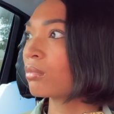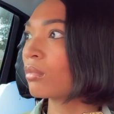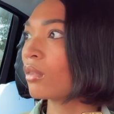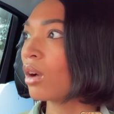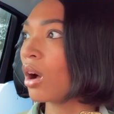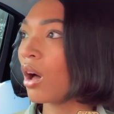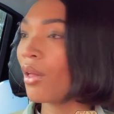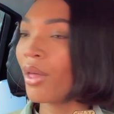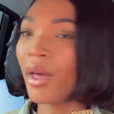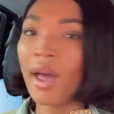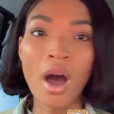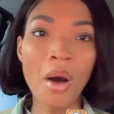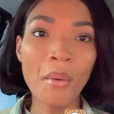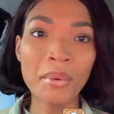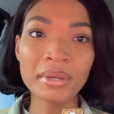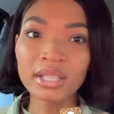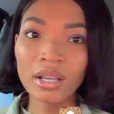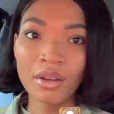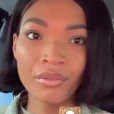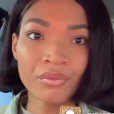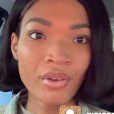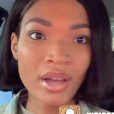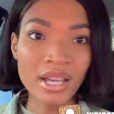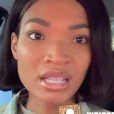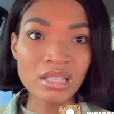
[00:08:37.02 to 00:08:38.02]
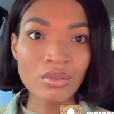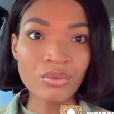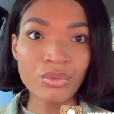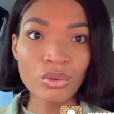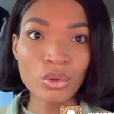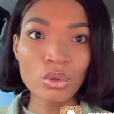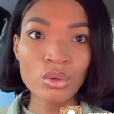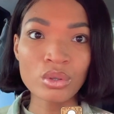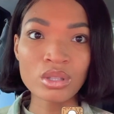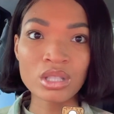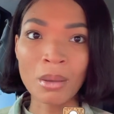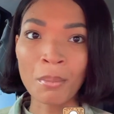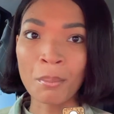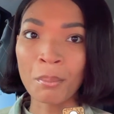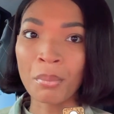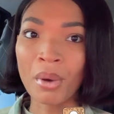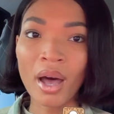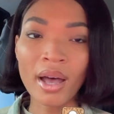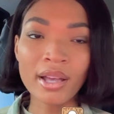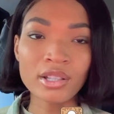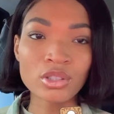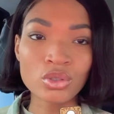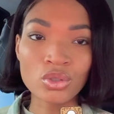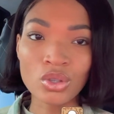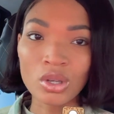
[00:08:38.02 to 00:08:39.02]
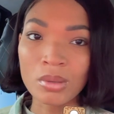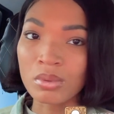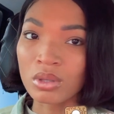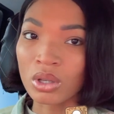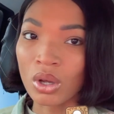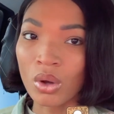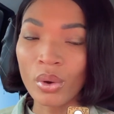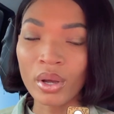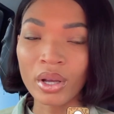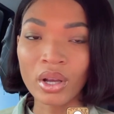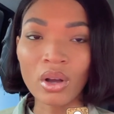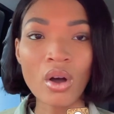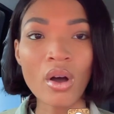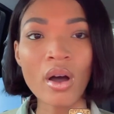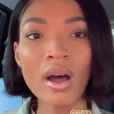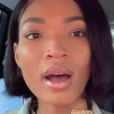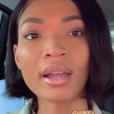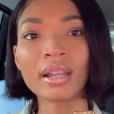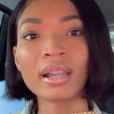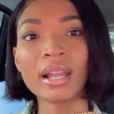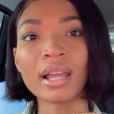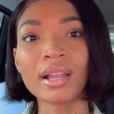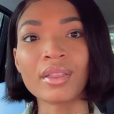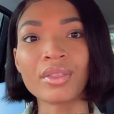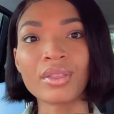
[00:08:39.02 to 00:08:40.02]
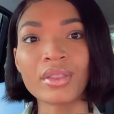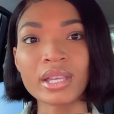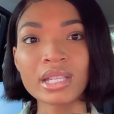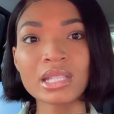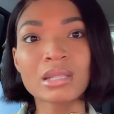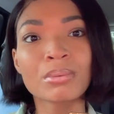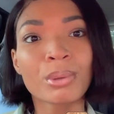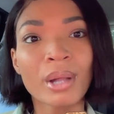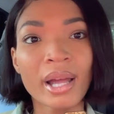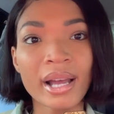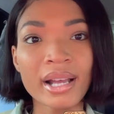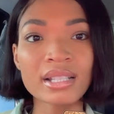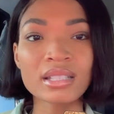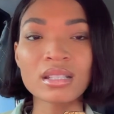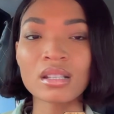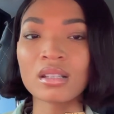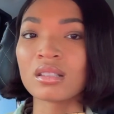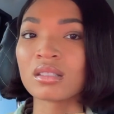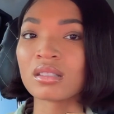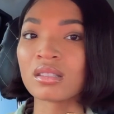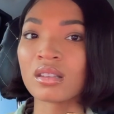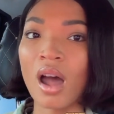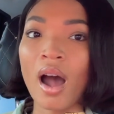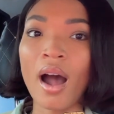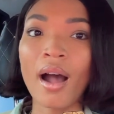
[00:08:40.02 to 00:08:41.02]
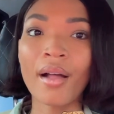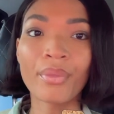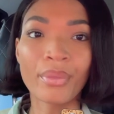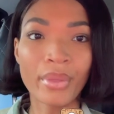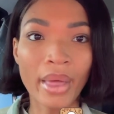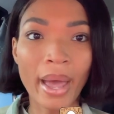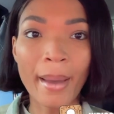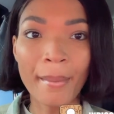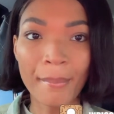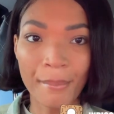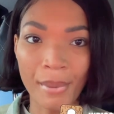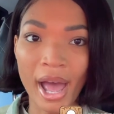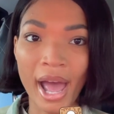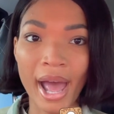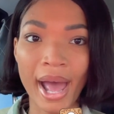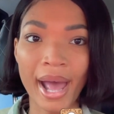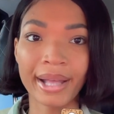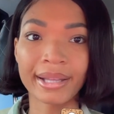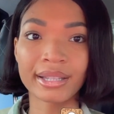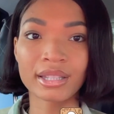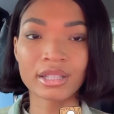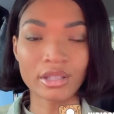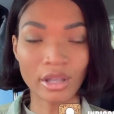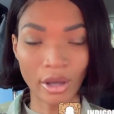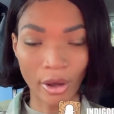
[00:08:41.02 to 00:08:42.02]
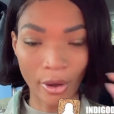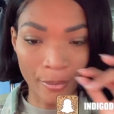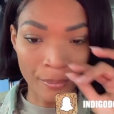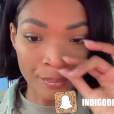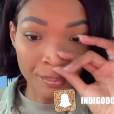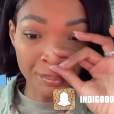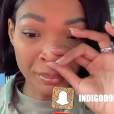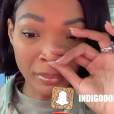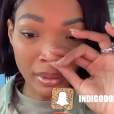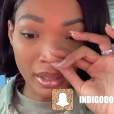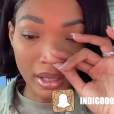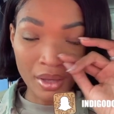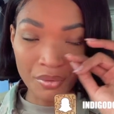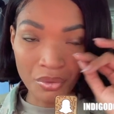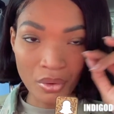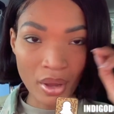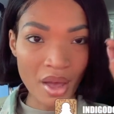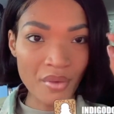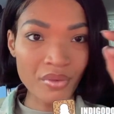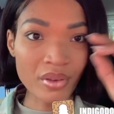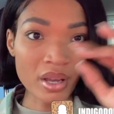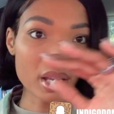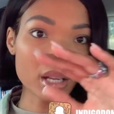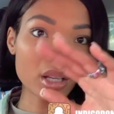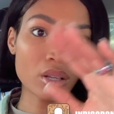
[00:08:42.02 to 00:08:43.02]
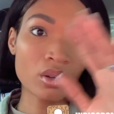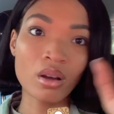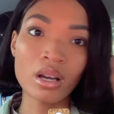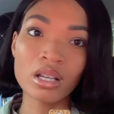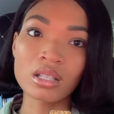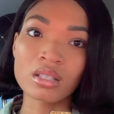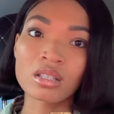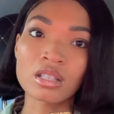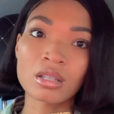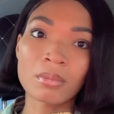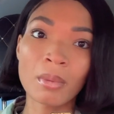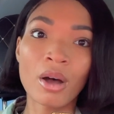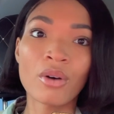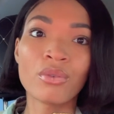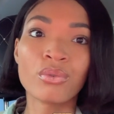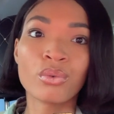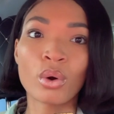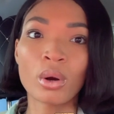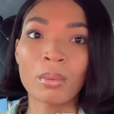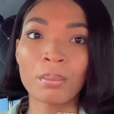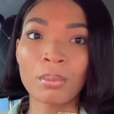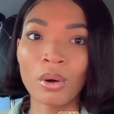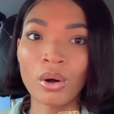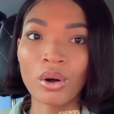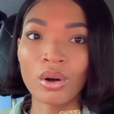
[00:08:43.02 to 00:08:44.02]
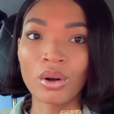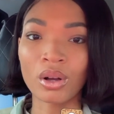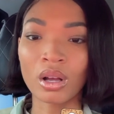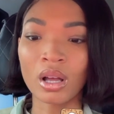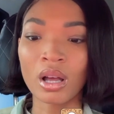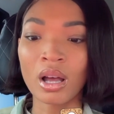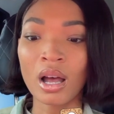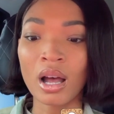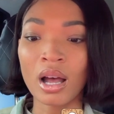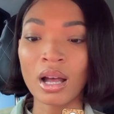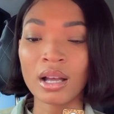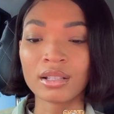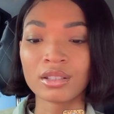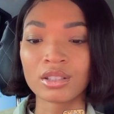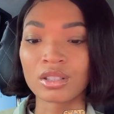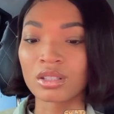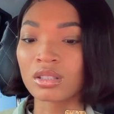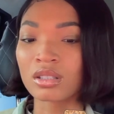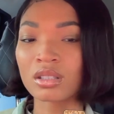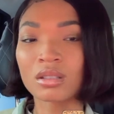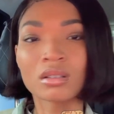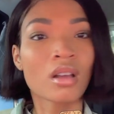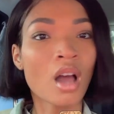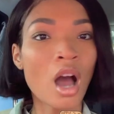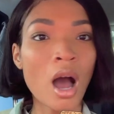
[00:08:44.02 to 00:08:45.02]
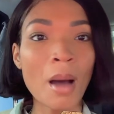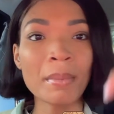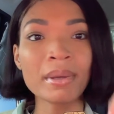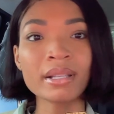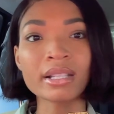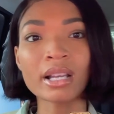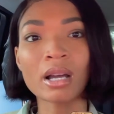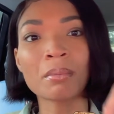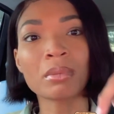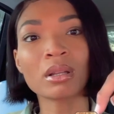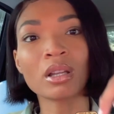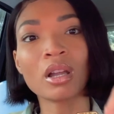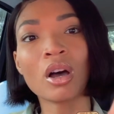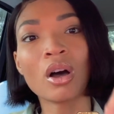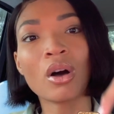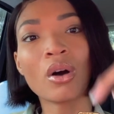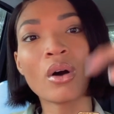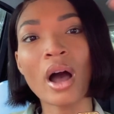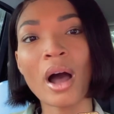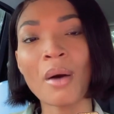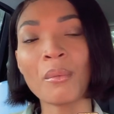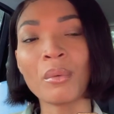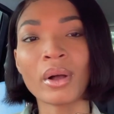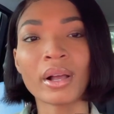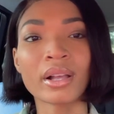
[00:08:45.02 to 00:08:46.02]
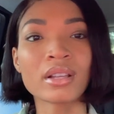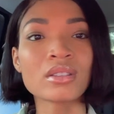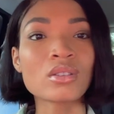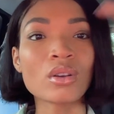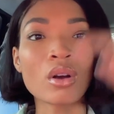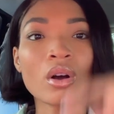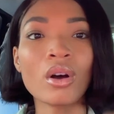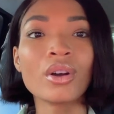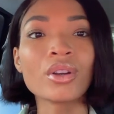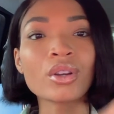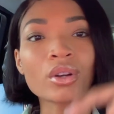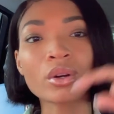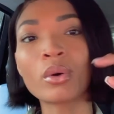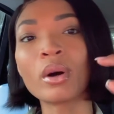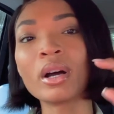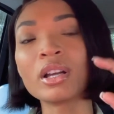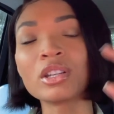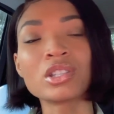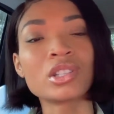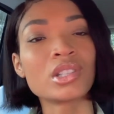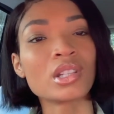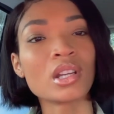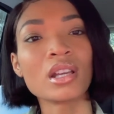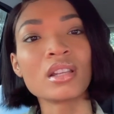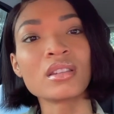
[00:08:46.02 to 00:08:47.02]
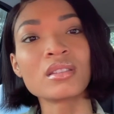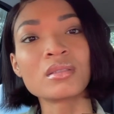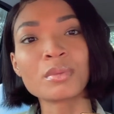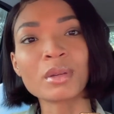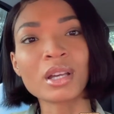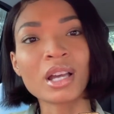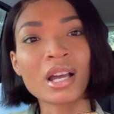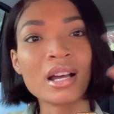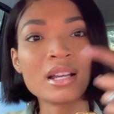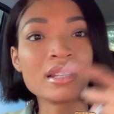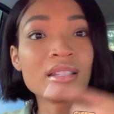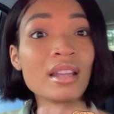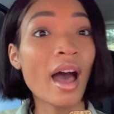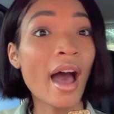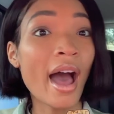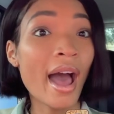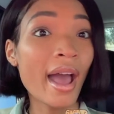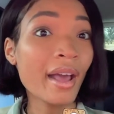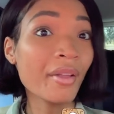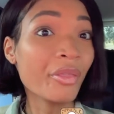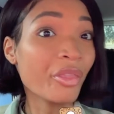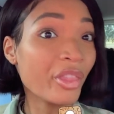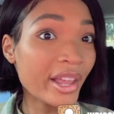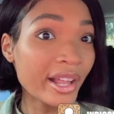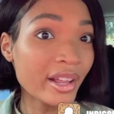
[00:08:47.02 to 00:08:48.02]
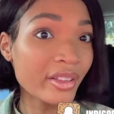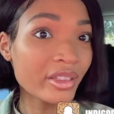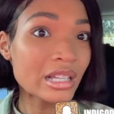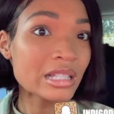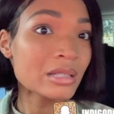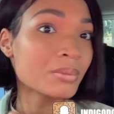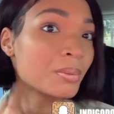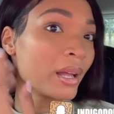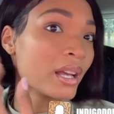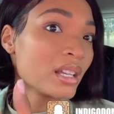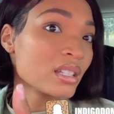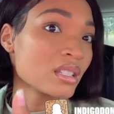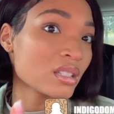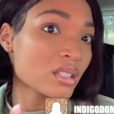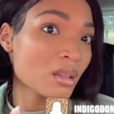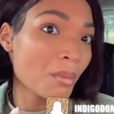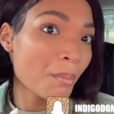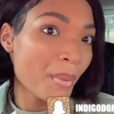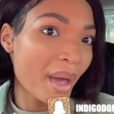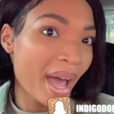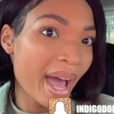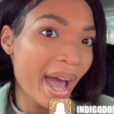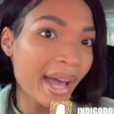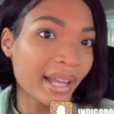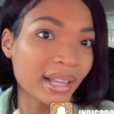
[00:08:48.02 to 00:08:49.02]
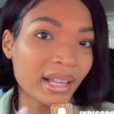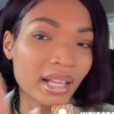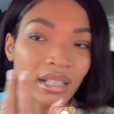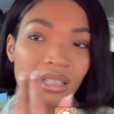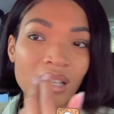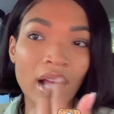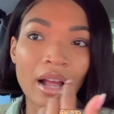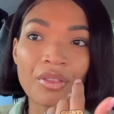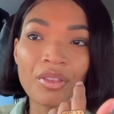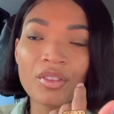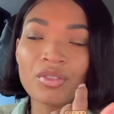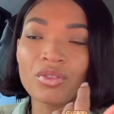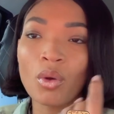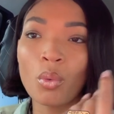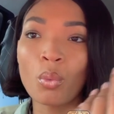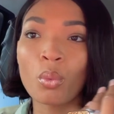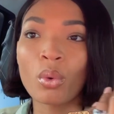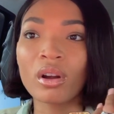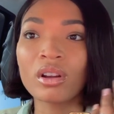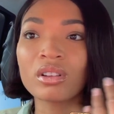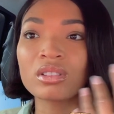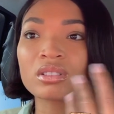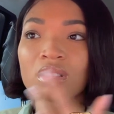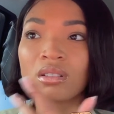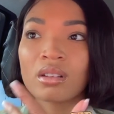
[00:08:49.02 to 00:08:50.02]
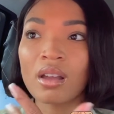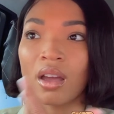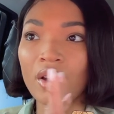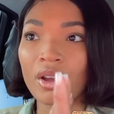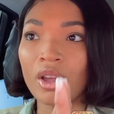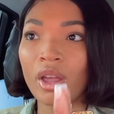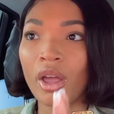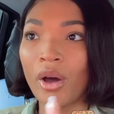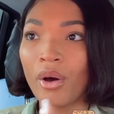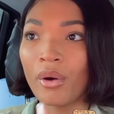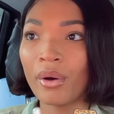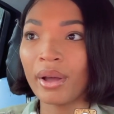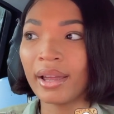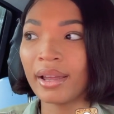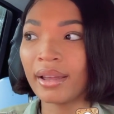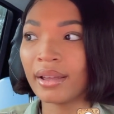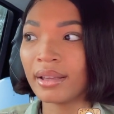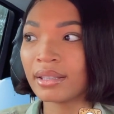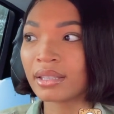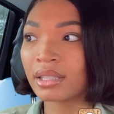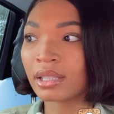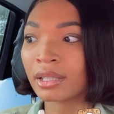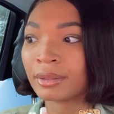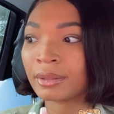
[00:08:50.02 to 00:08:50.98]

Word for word: they always have festivals and boss trips going on. Like, this place is not that bad. So if you have any questions about Fort Polk, just comment down below. I will answer all your questions, because I think this place isn't bad. Like, I think the worst scenario is